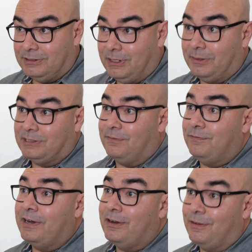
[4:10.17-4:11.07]
So it's a
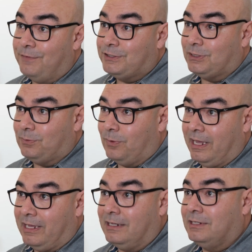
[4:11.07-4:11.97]
very efficient
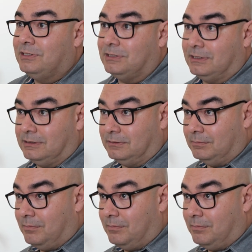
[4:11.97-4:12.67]
way to